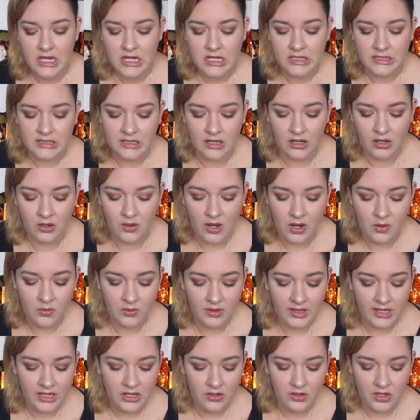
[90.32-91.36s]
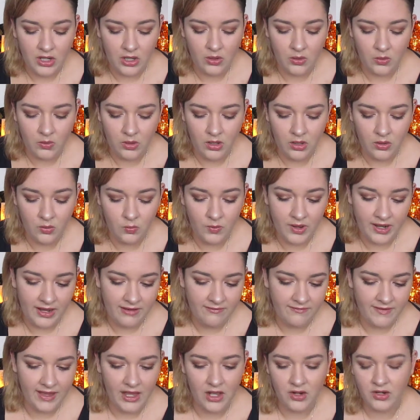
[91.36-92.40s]
So I will let you know what I
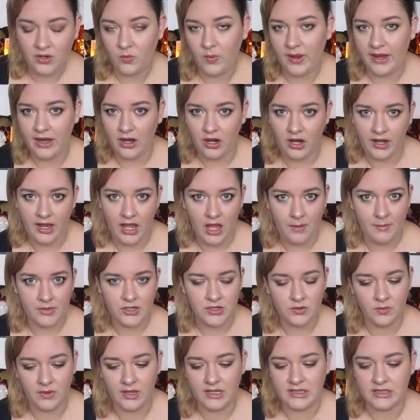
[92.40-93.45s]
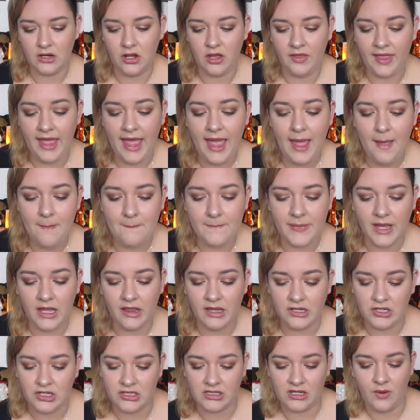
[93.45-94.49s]
found and where and how much it was and all that, but
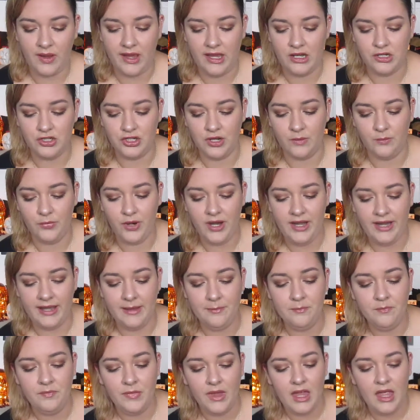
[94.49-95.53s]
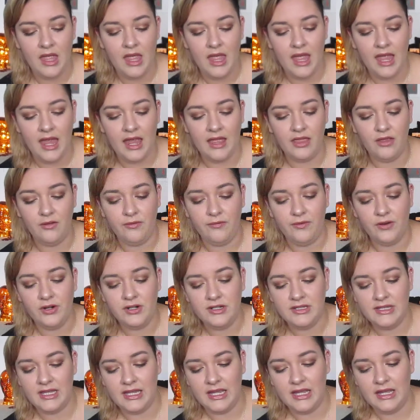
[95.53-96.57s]
let's just go ahead and jump right in. And the
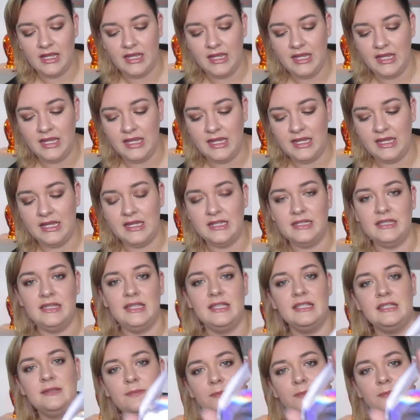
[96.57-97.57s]
first thing is this